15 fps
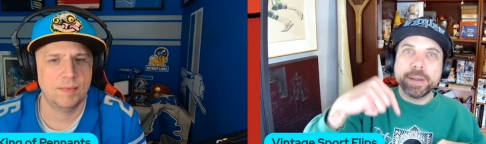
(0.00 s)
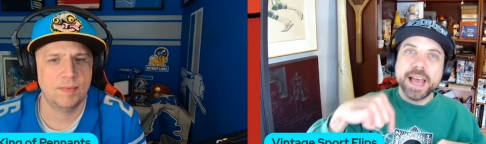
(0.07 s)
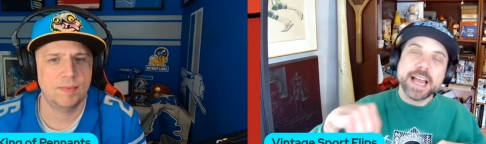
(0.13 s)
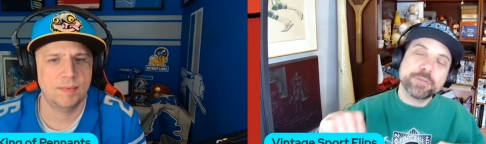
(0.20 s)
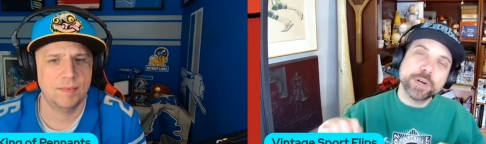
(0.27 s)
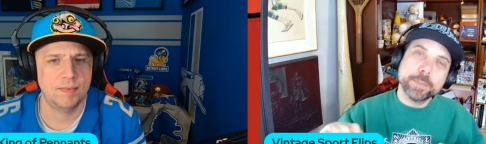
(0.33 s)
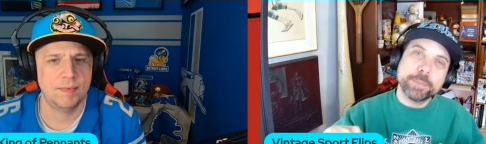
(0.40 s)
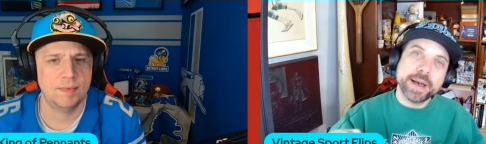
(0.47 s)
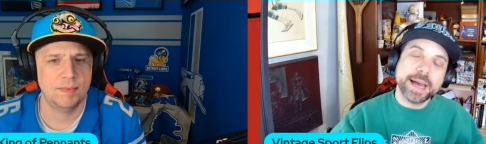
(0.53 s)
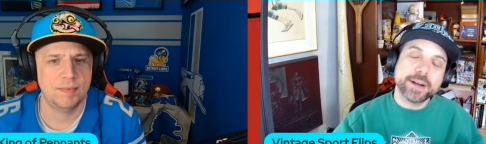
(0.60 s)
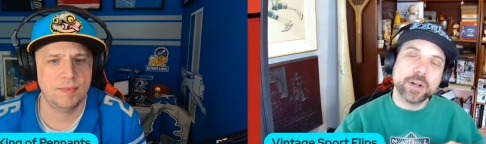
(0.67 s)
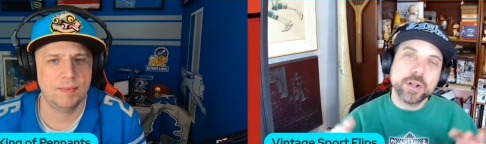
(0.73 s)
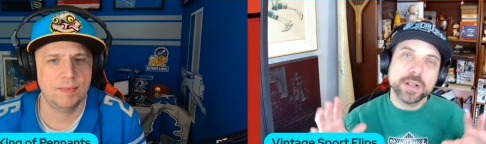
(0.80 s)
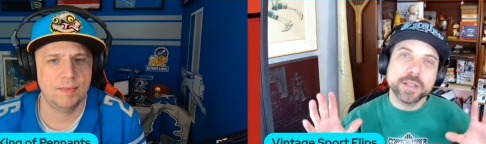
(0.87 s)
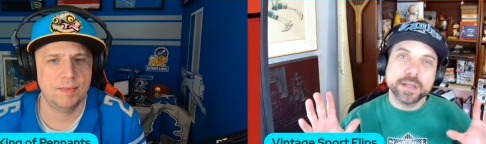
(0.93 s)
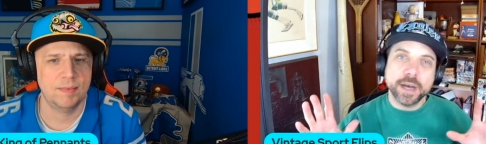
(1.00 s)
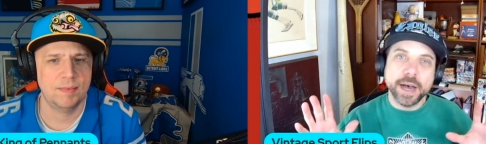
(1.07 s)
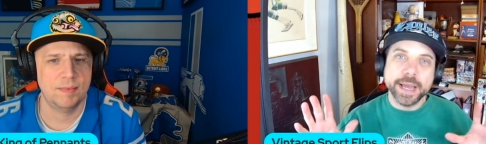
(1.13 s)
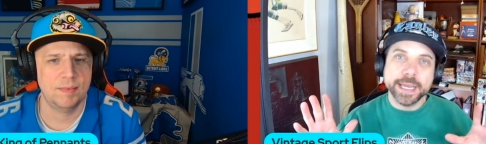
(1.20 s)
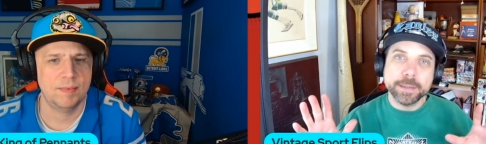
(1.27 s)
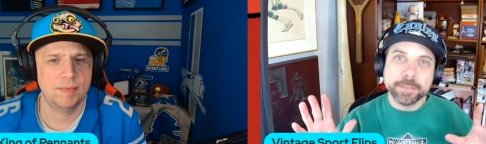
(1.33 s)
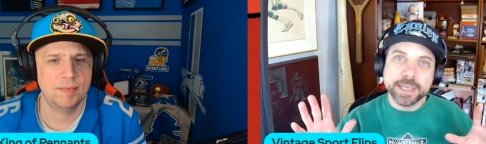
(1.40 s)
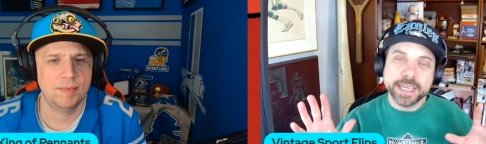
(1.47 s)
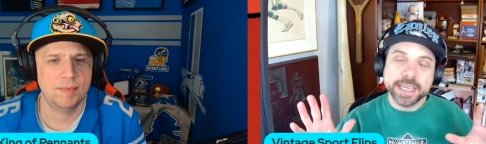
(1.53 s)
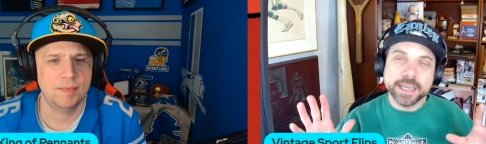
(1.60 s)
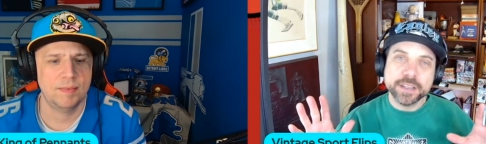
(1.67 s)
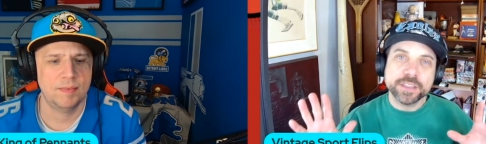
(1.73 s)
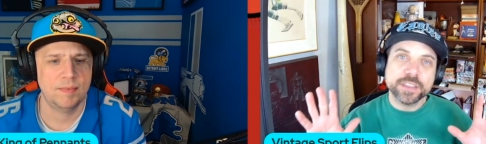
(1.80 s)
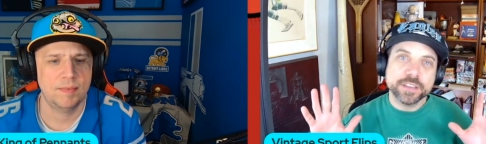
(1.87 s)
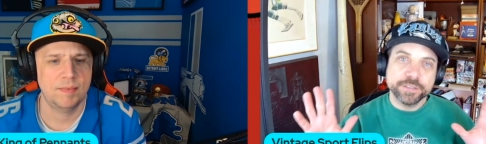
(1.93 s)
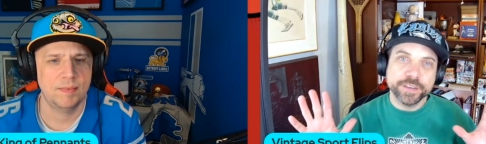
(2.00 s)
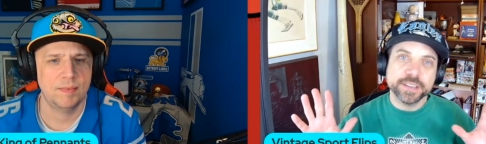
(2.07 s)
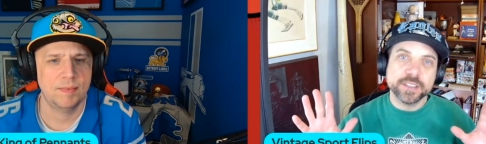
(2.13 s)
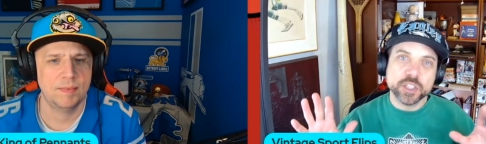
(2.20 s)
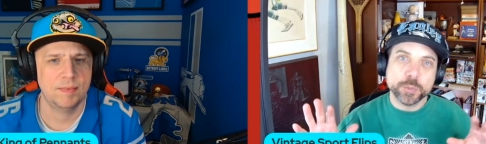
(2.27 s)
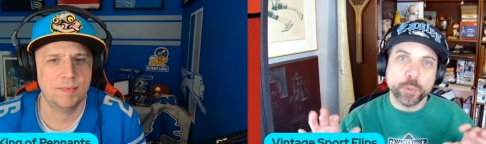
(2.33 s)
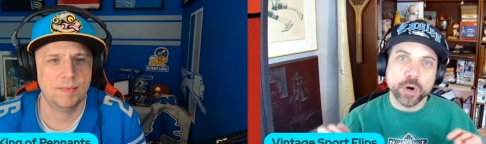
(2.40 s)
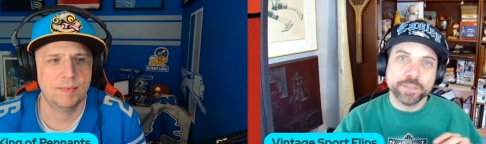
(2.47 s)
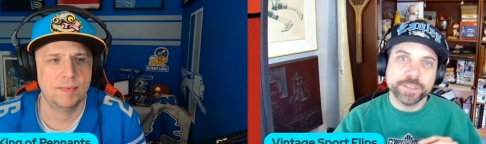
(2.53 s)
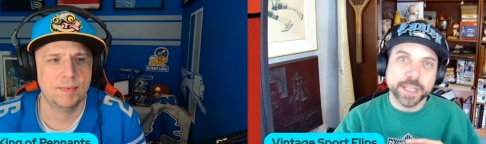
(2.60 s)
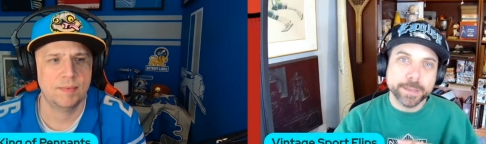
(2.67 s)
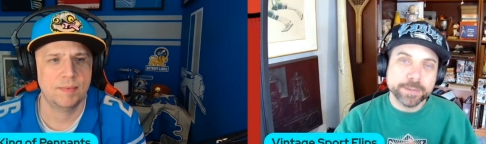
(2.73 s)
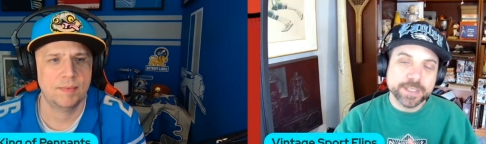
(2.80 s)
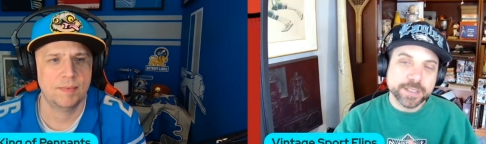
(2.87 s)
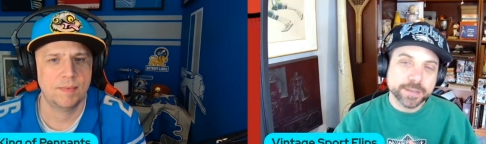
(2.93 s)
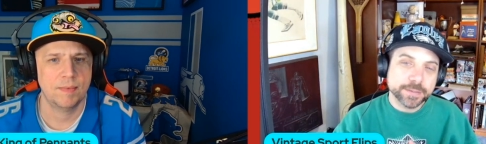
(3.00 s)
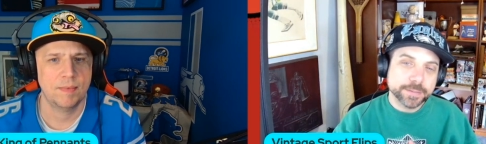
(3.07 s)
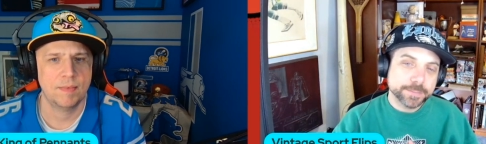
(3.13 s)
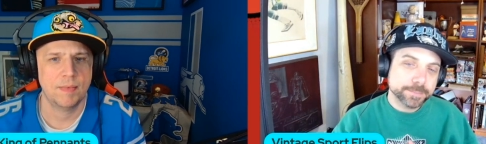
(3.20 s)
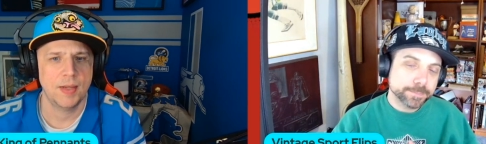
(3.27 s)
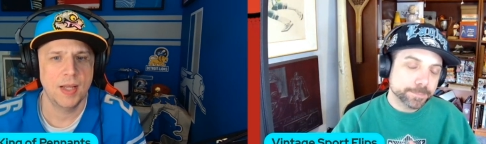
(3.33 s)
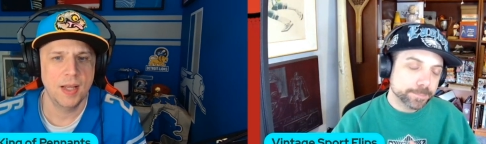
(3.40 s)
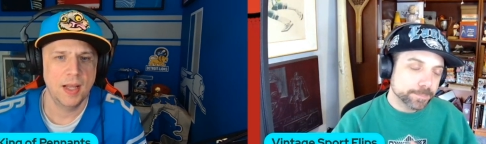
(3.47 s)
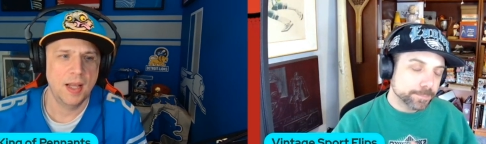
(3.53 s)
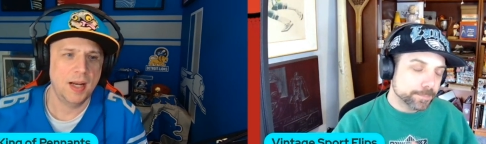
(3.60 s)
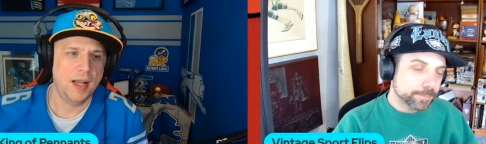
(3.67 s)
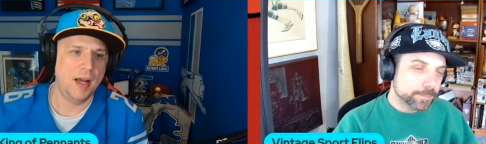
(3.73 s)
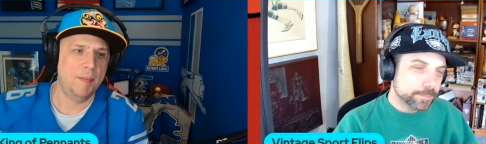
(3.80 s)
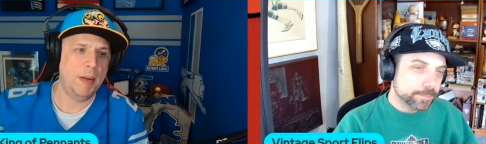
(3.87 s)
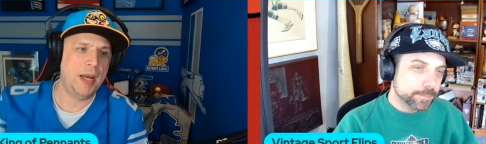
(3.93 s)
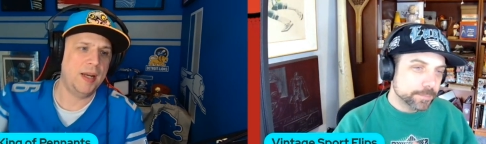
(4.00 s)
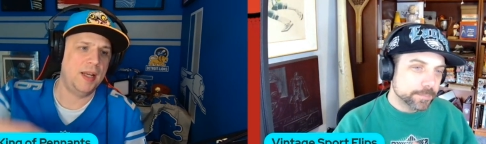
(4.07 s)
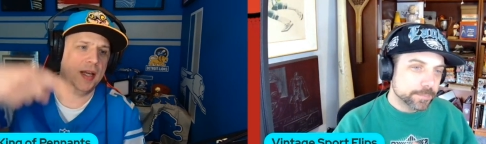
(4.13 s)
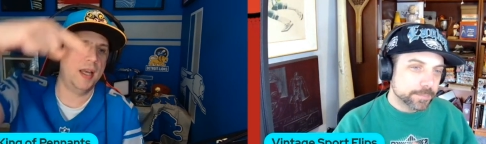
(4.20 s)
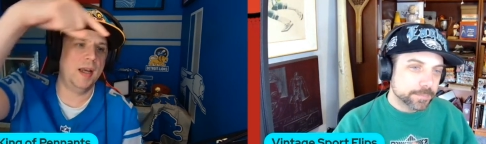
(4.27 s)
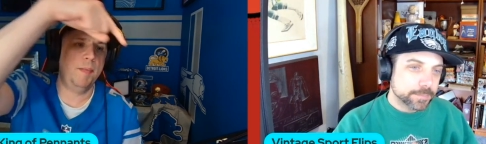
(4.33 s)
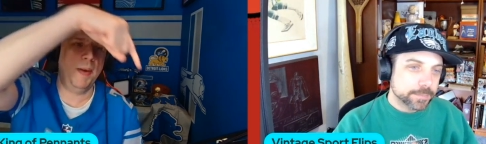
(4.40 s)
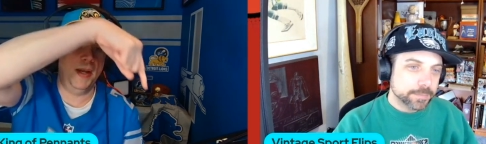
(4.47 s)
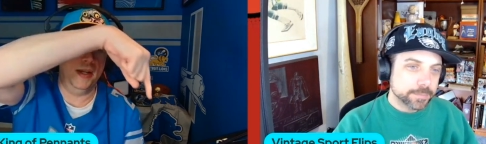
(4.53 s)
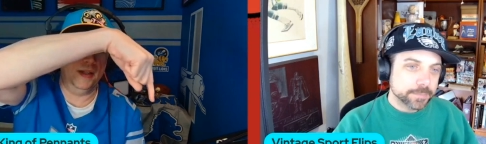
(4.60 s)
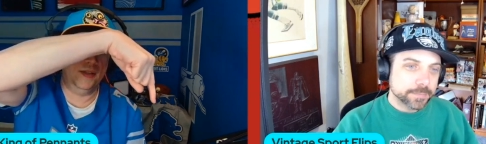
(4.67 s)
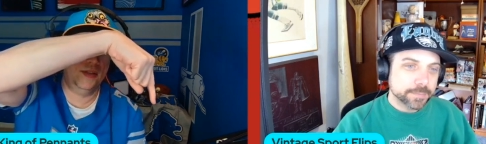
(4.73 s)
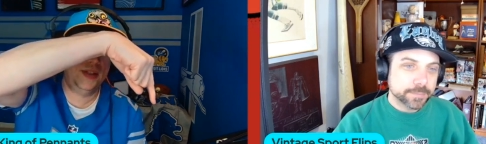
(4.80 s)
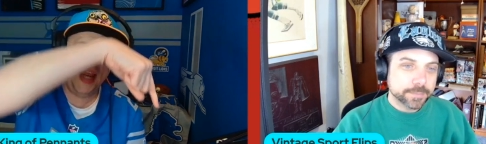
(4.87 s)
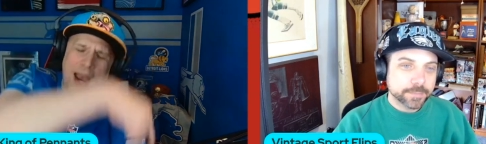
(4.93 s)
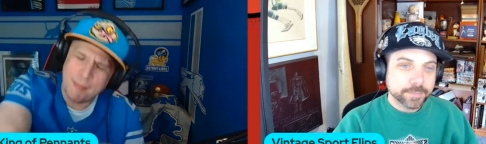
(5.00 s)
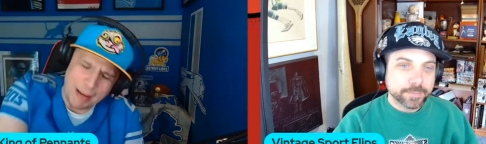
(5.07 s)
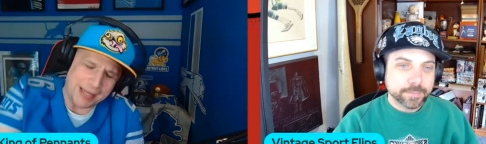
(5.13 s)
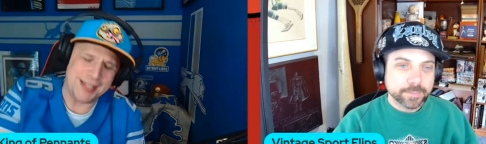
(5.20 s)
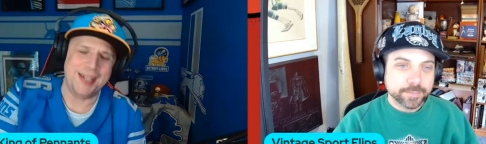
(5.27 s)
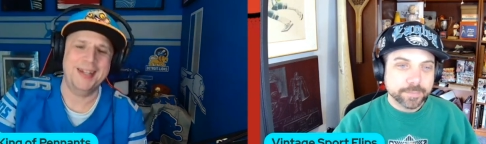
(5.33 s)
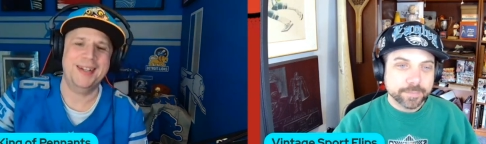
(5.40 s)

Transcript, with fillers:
Speaker 1: Pack Rip Battle. I am Keith, Vintage Sport Flips. And I'm Andy, King of Pennants. King of it.